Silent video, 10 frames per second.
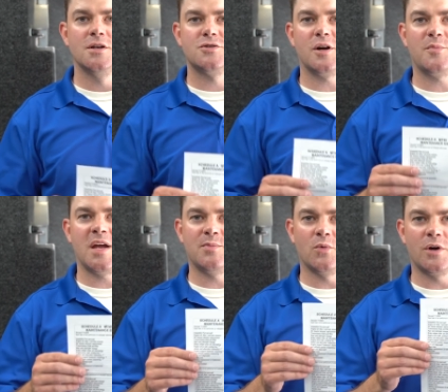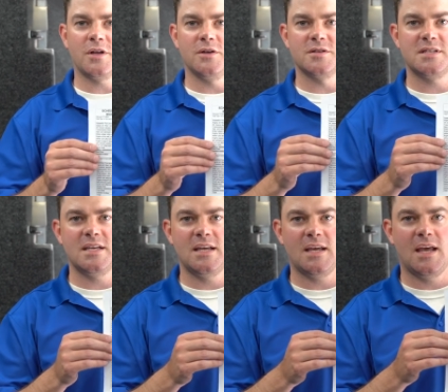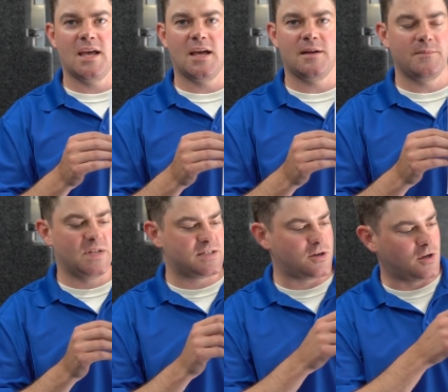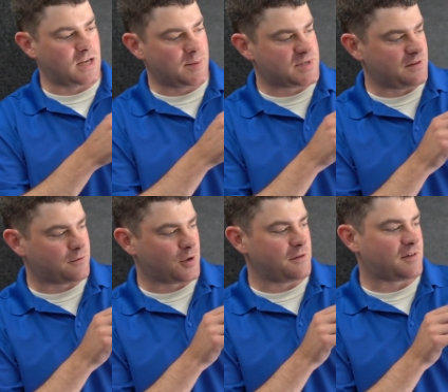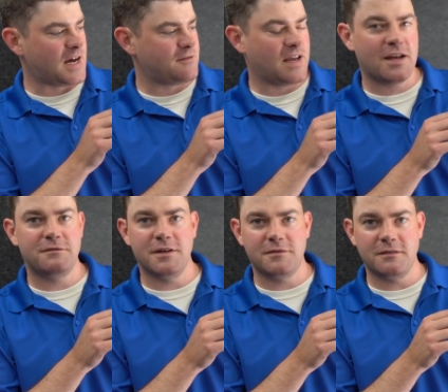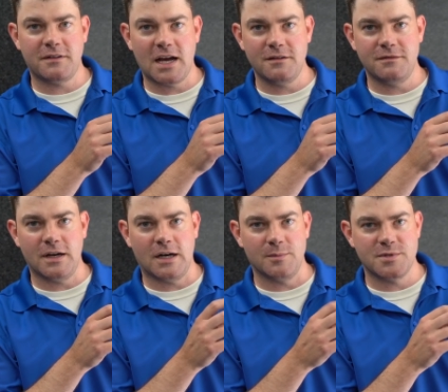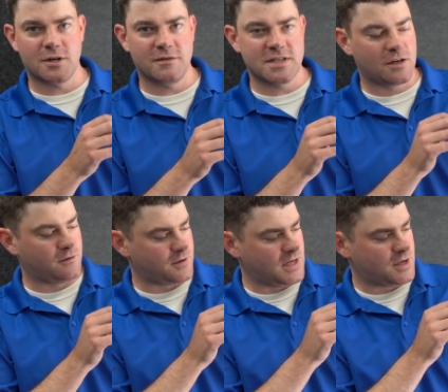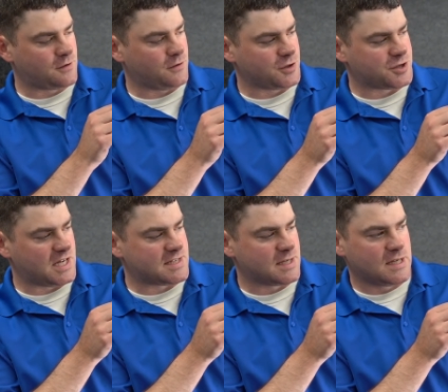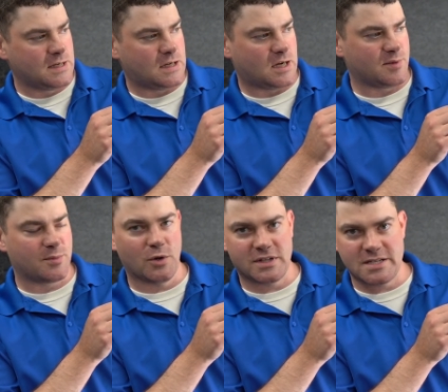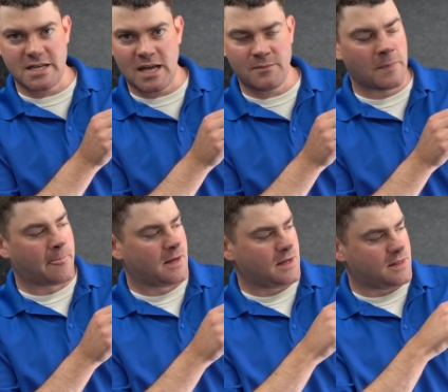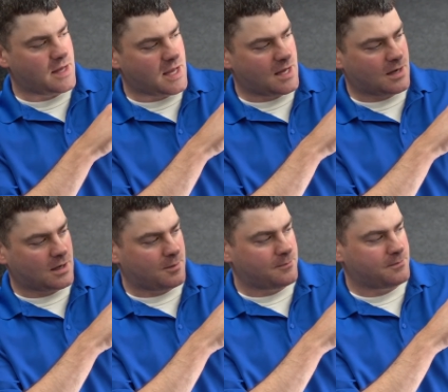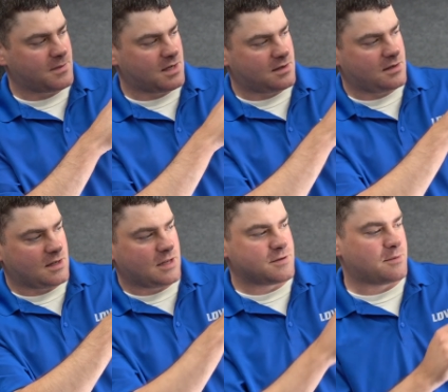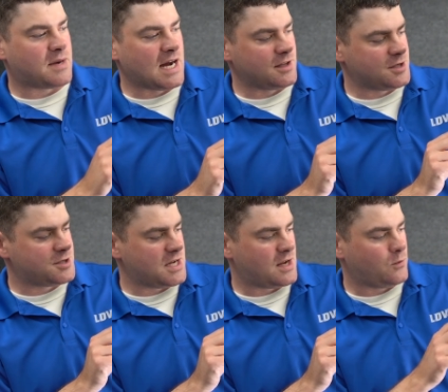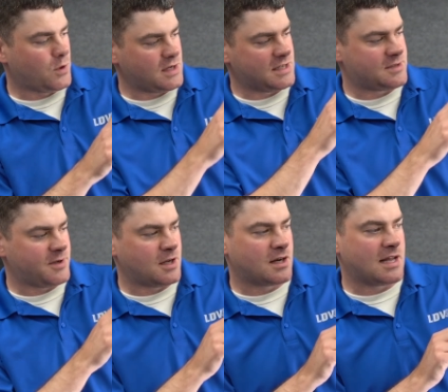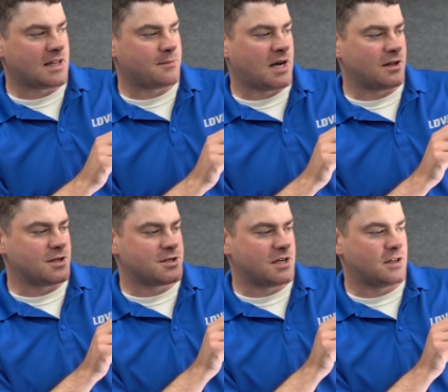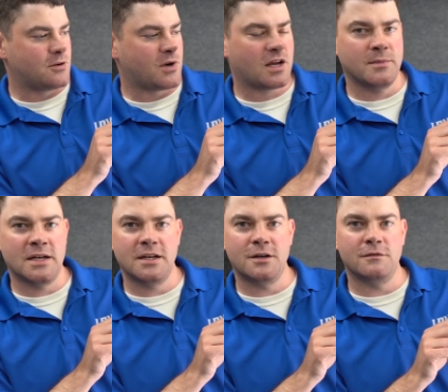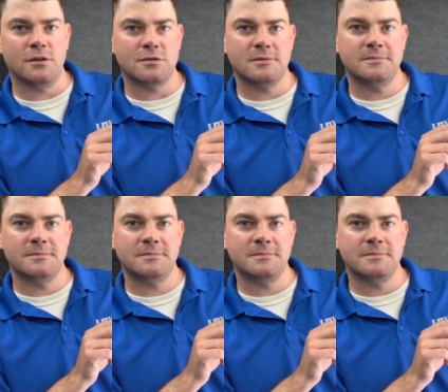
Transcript: truck paperwork, you'll see it's called an MT-45 and 55 service interval sheet. They're both the same. It gives you mileage and what needs to be done at that mileage in the recommended intervals.